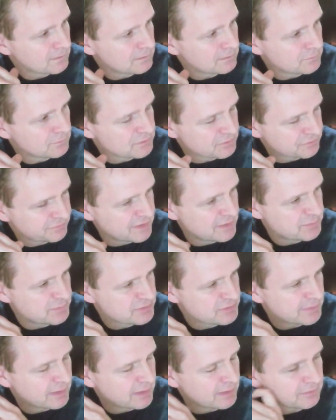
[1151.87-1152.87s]
it was a famous
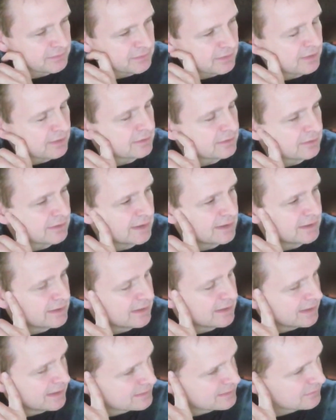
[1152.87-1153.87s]
marathoner, and
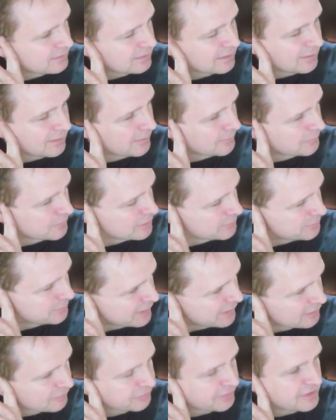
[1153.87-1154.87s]
and uh, I'm going to
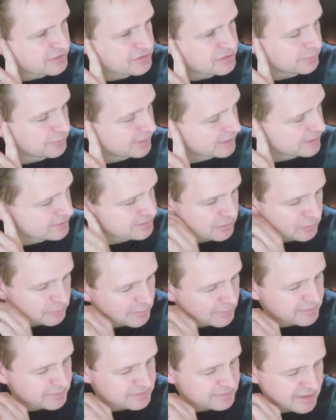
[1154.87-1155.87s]
paraphrase it a bit because I don't
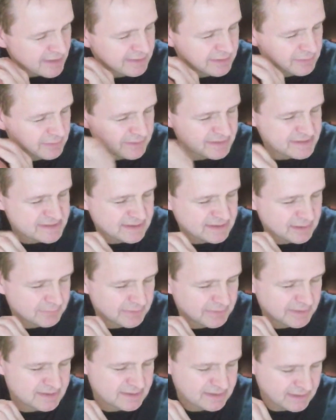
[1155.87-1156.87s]
remember exactly what he said, but
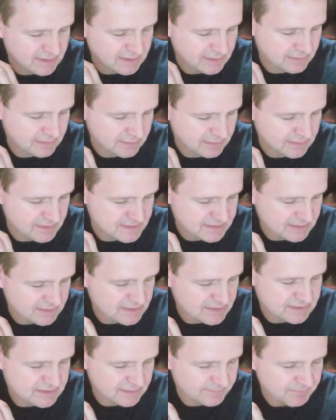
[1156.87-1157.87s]
he he said,
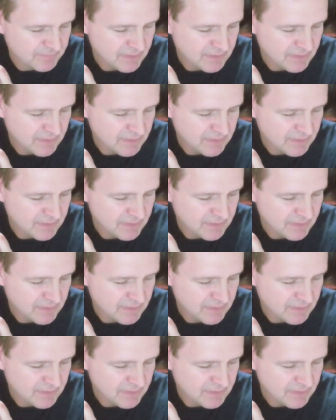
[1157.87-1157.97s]
"Listen,